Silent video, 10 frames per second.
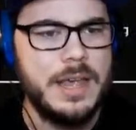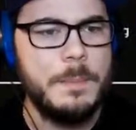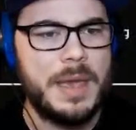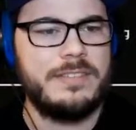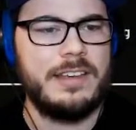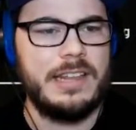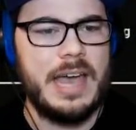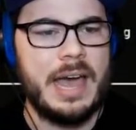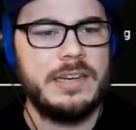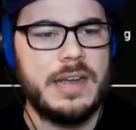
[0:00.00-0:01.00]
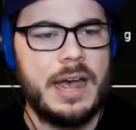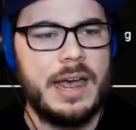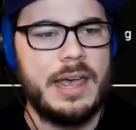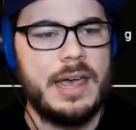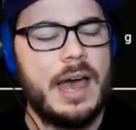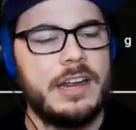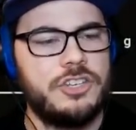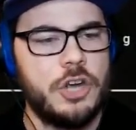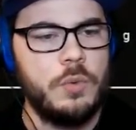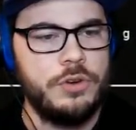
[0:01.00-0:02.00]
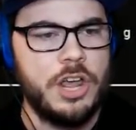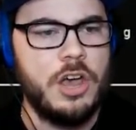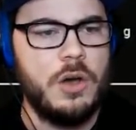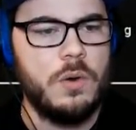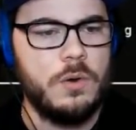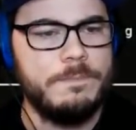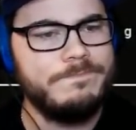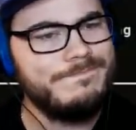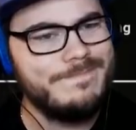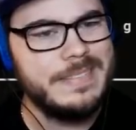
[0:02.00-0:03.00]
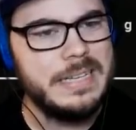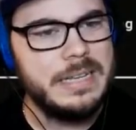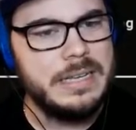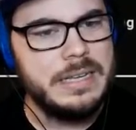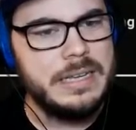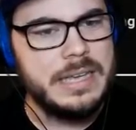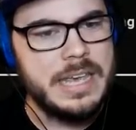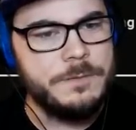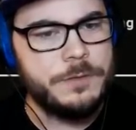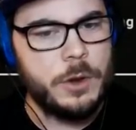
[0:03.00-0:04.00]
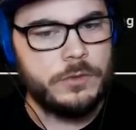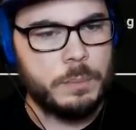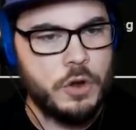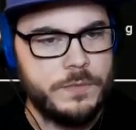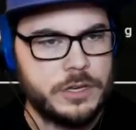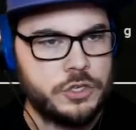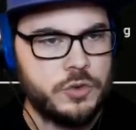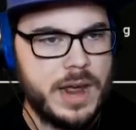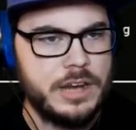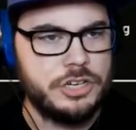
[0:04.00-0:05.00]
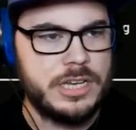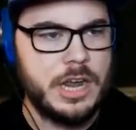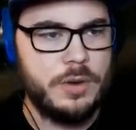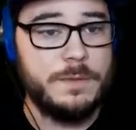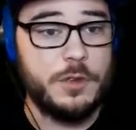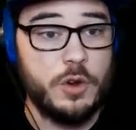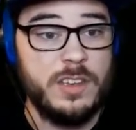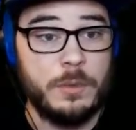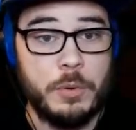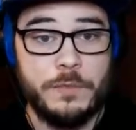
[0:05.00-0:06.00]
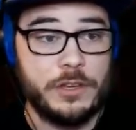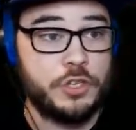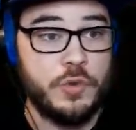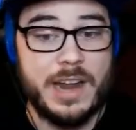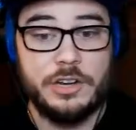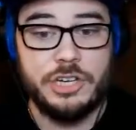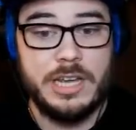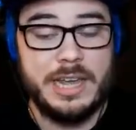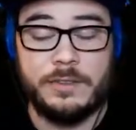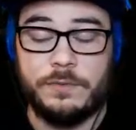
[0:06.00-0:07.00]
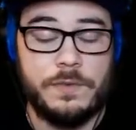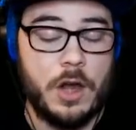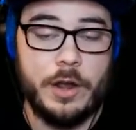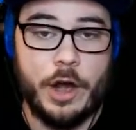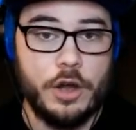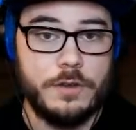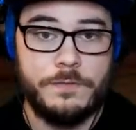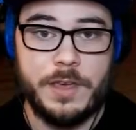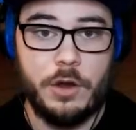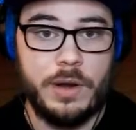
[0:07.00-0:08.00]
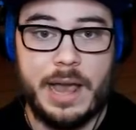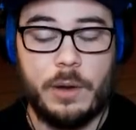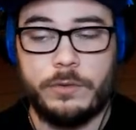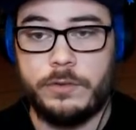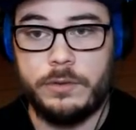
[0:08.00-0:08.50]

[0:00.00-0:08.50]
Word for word: Basically, I, I, I don't know if there is a perfect strategy here. And if there is a perfect strategy, it's very hard to figure it out.